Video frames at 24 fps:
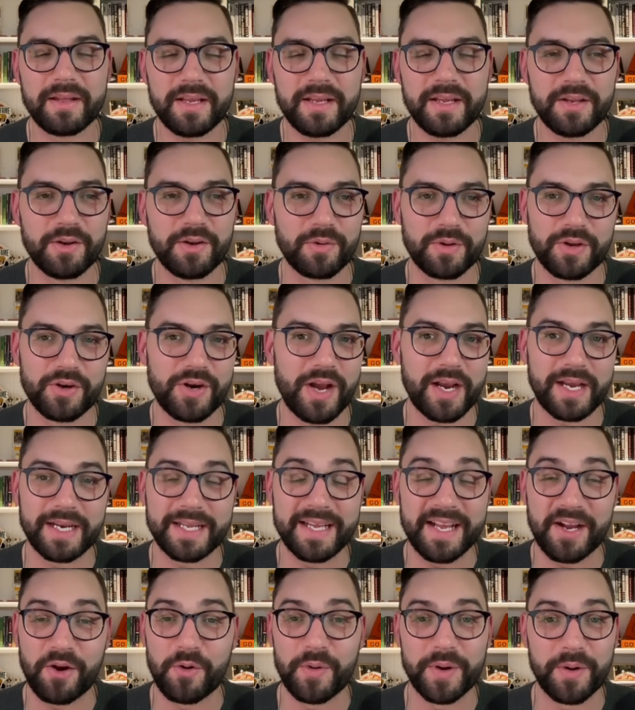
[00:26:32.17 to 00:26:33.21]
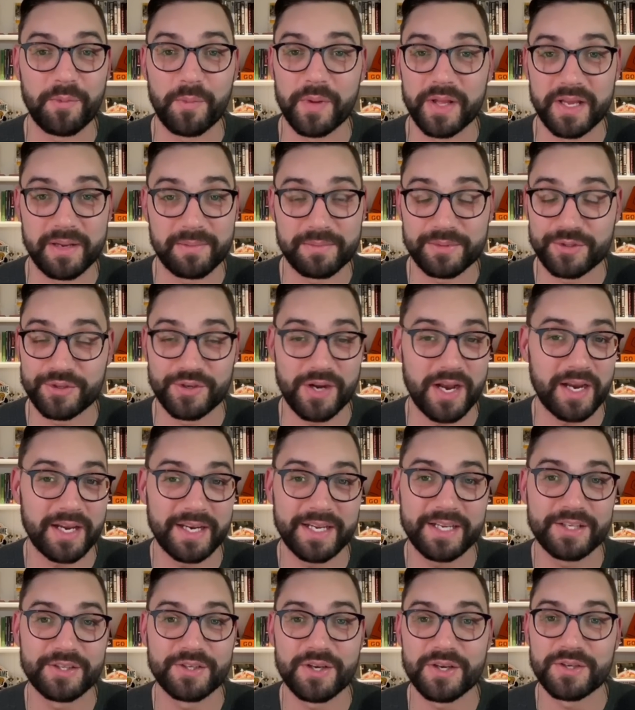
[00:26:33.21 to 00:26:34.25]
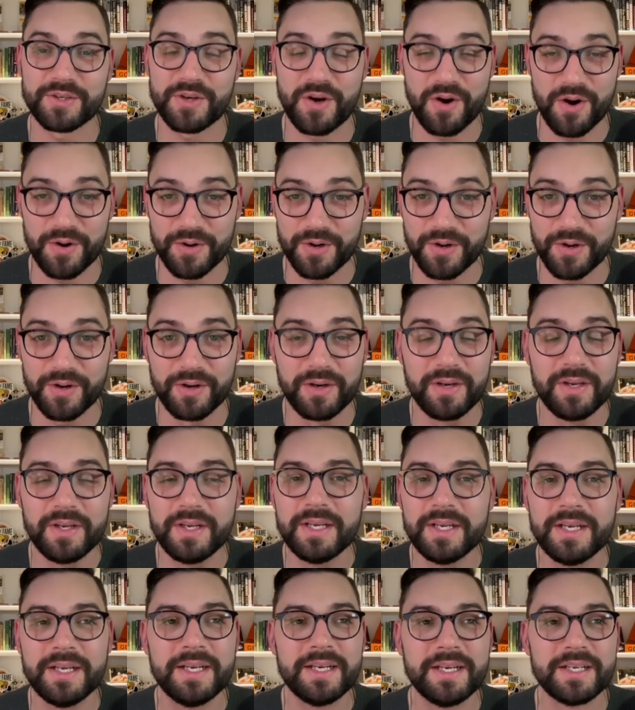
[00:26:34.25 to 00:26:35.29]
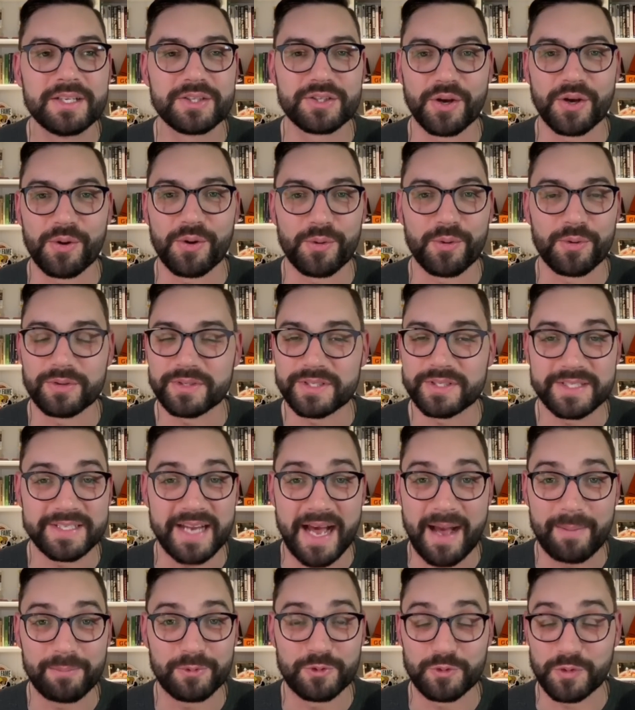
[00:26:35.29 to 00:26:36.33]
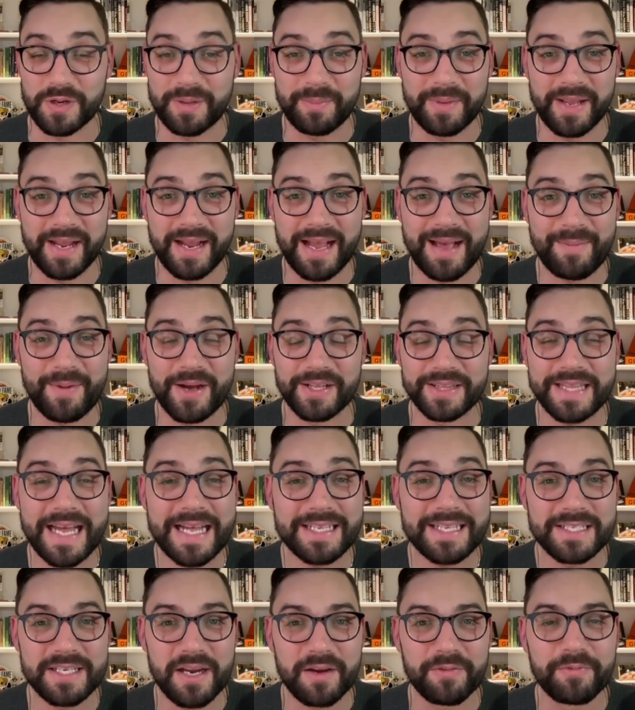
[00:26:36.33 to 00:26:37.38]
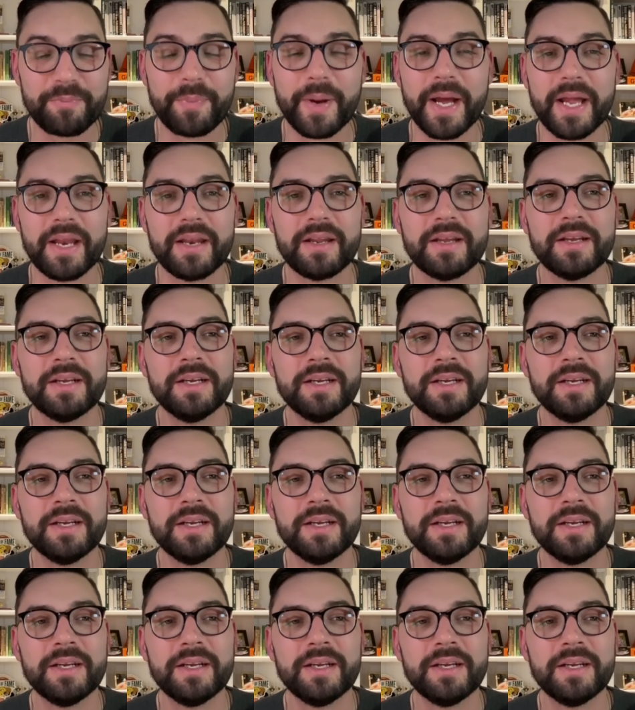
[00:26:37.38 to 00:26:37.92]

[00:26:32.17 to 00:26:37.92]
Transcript: know, you're not going to get Quinnen Williams. You're not going to get Sauce Gardner. So stop dreaming about that stuff. But